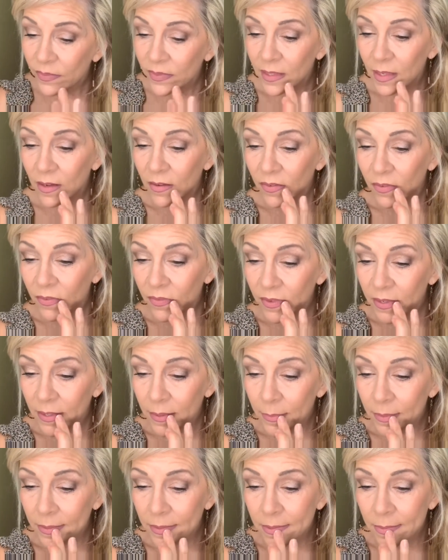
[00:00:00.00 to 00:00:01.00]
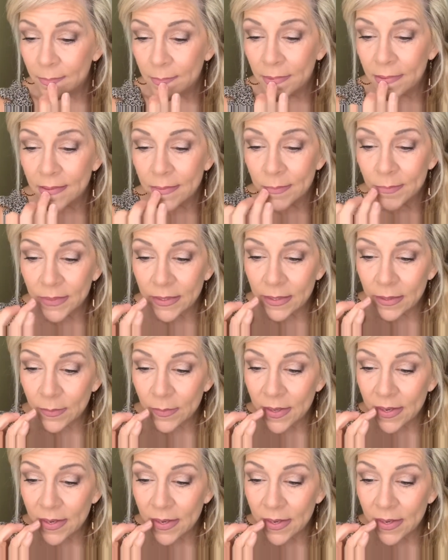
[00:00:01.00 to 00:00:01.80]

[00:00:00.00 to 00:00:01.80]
a fabulous bottom lip.